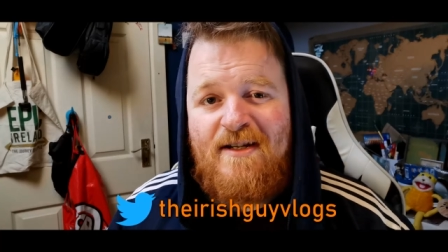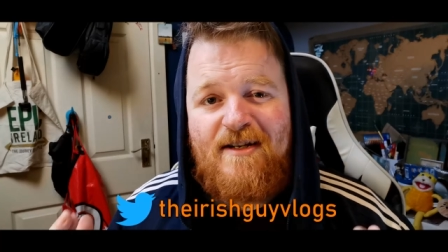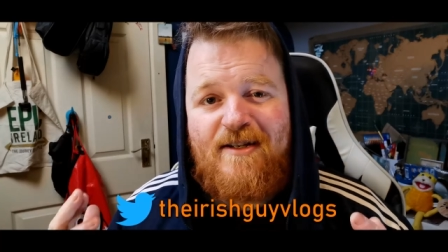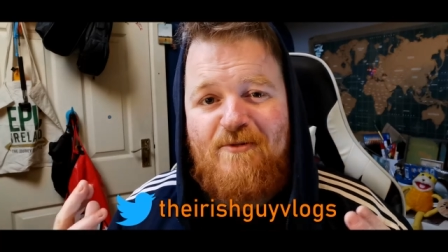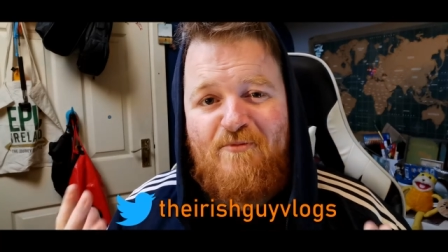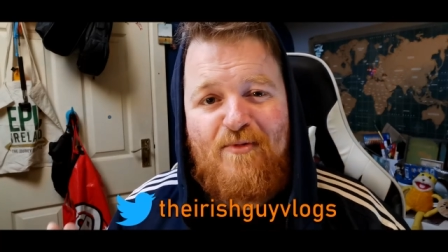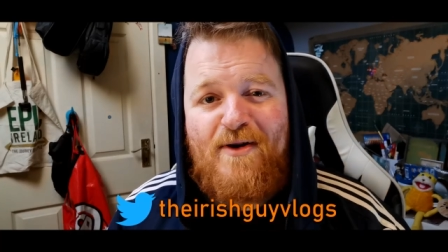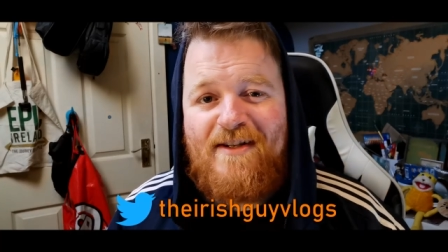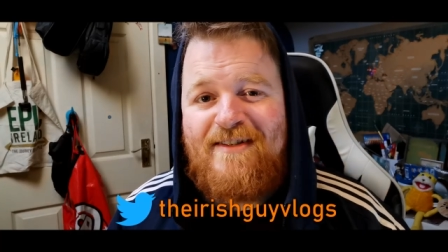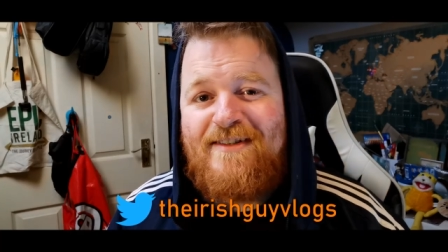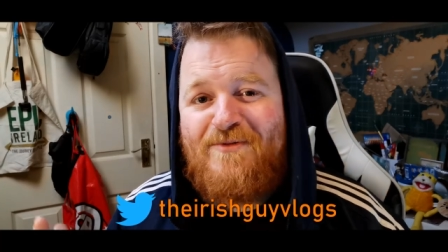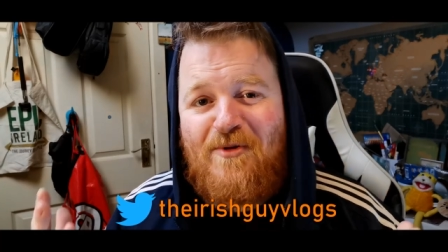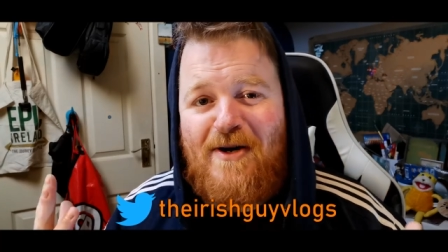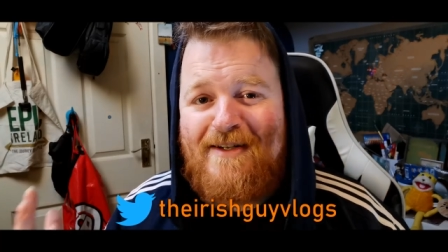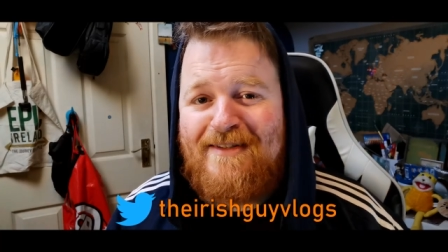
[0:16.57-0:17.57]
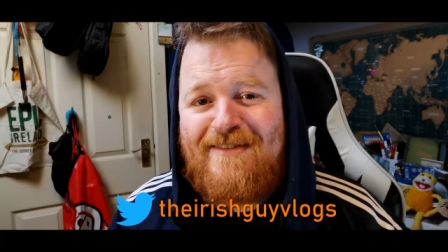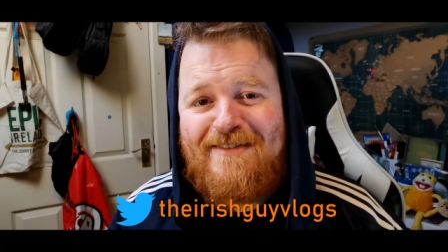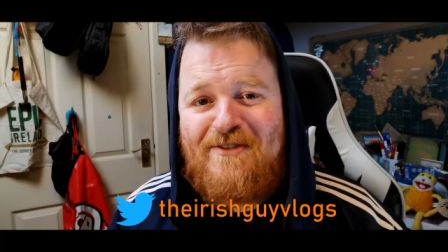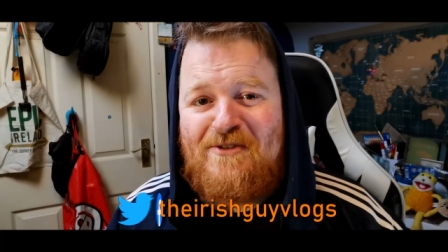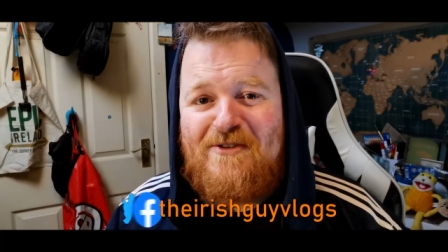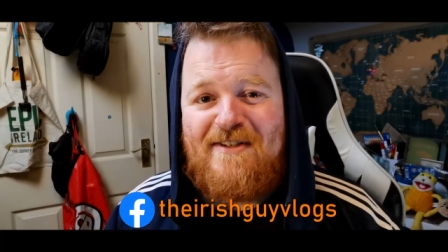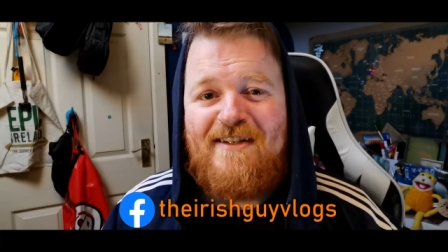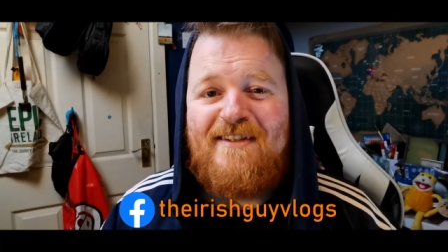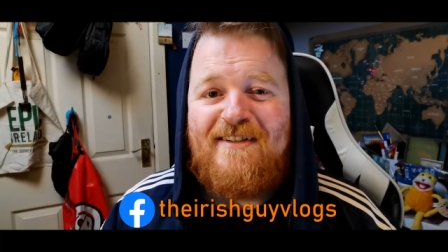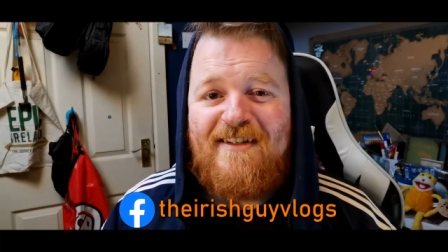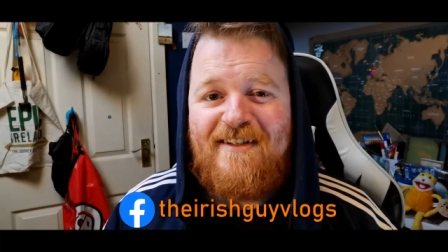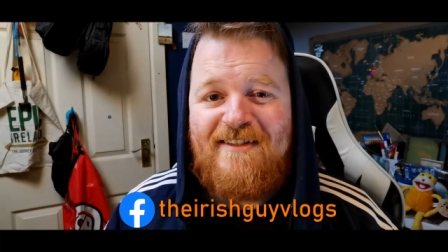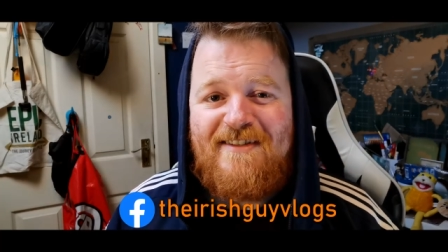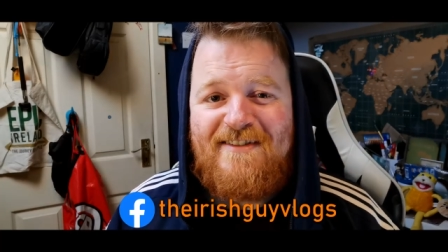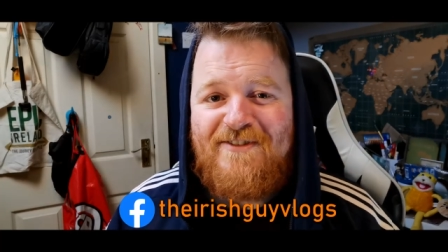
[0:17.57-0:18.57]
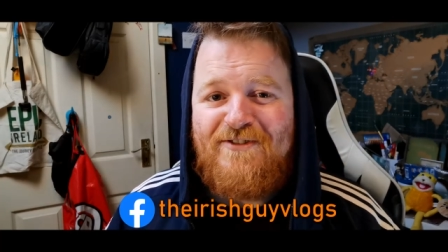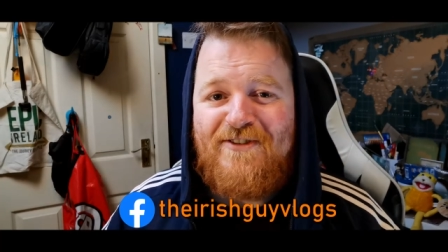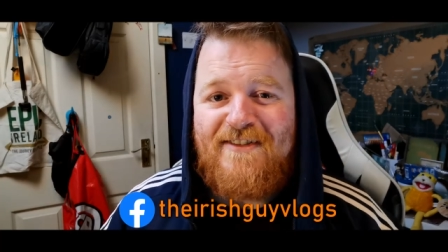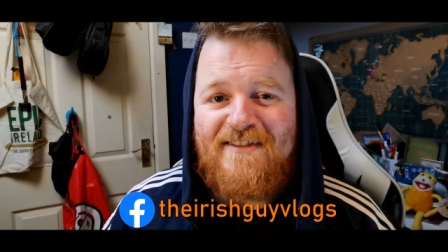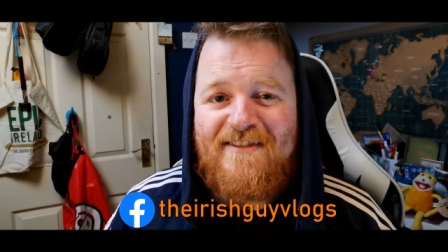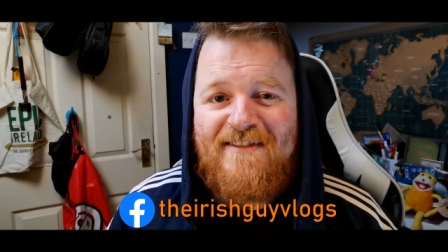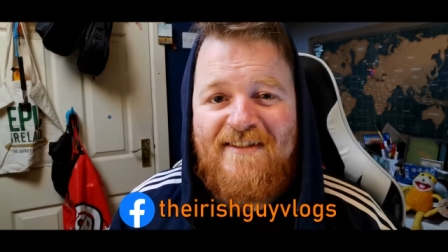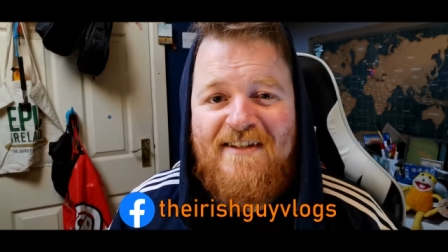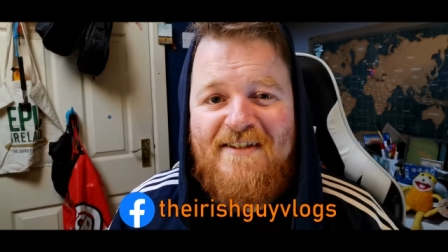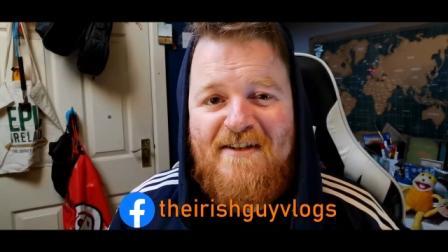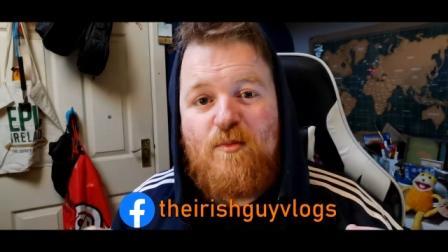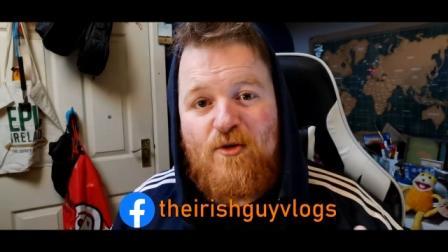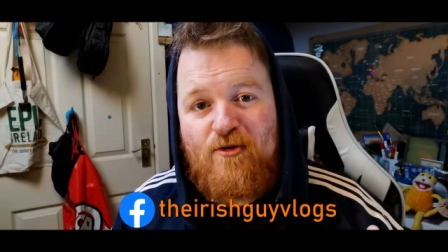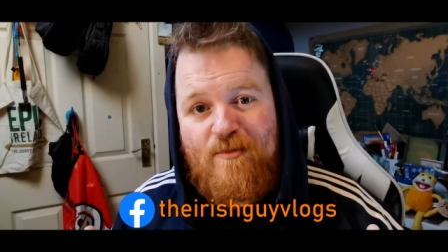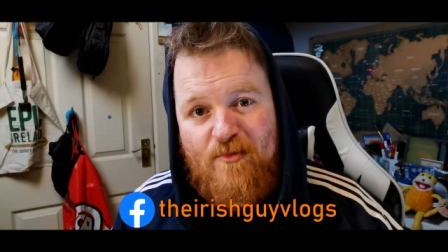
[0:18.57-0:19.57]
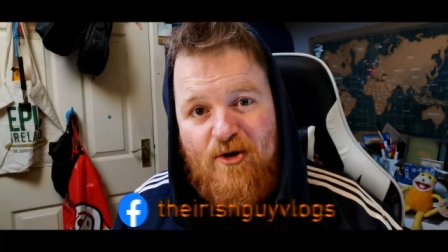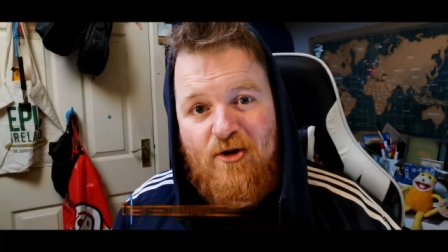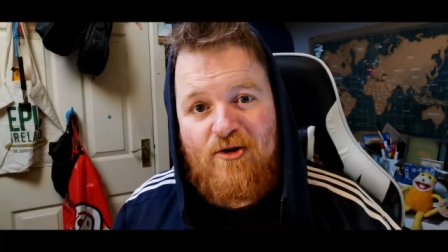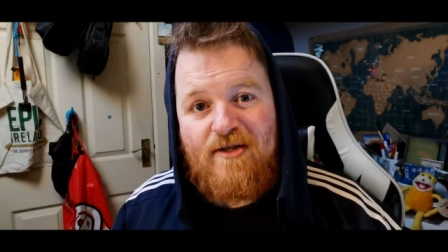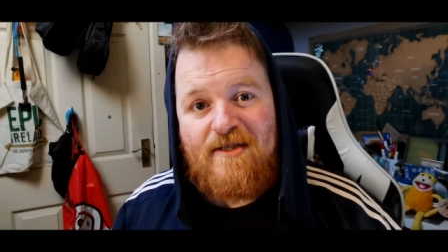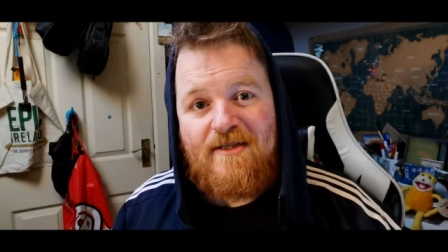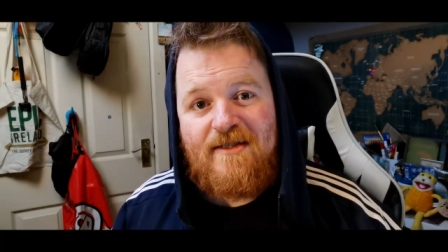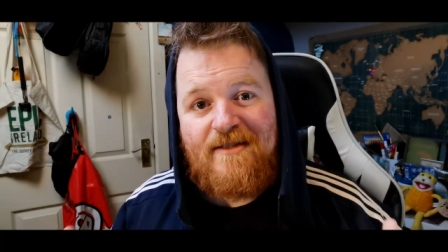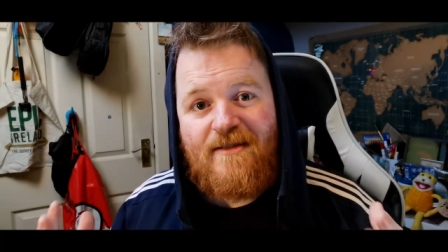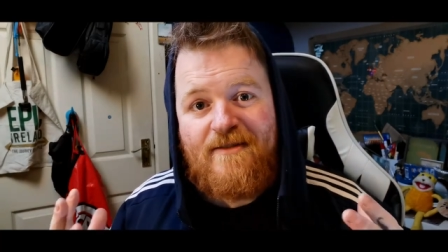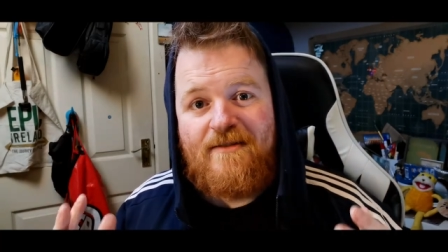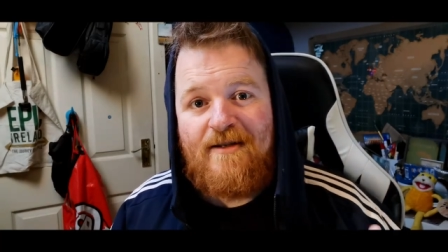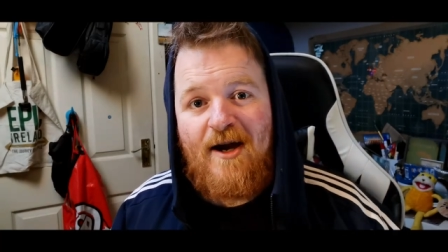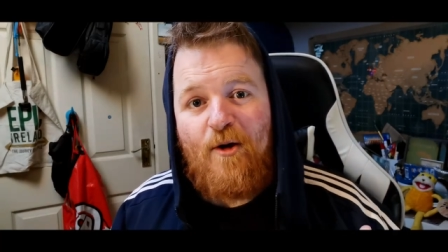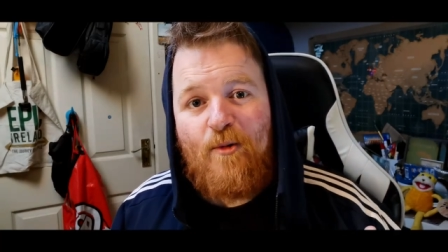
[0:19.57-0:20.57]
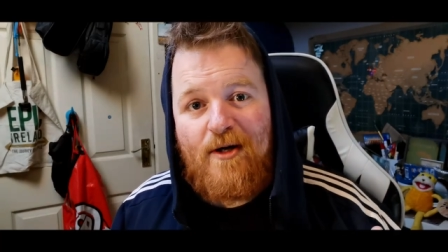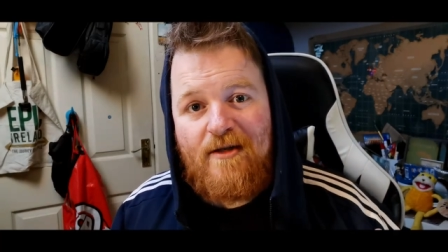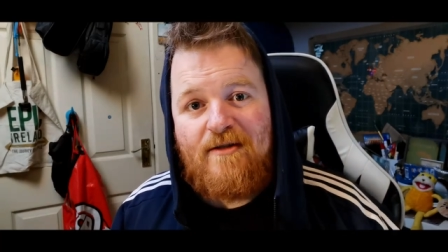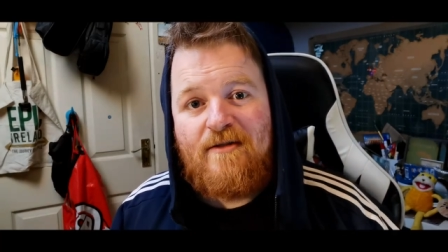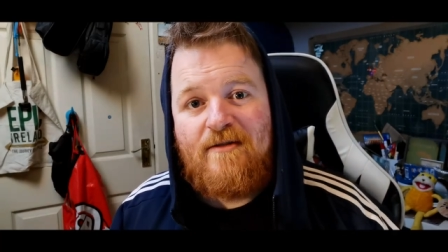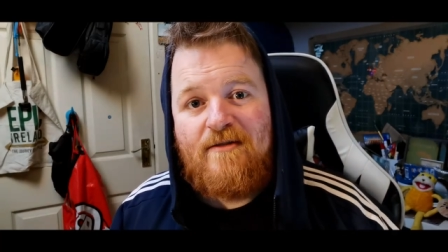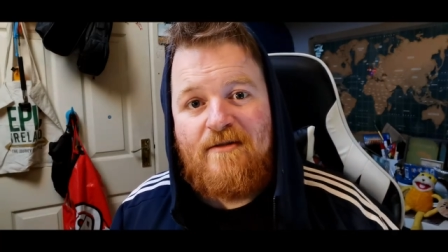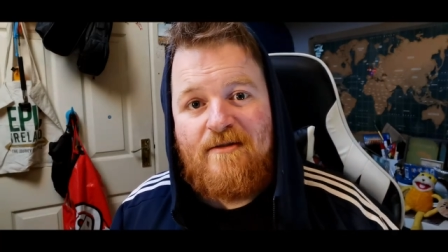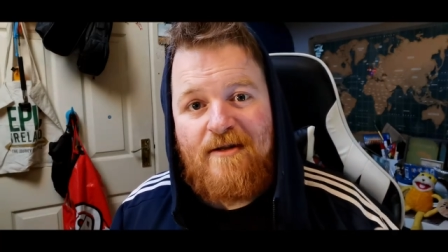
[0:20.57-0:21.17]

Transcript: Like, what is going on, lads? Seriously. But more importantly, how are you?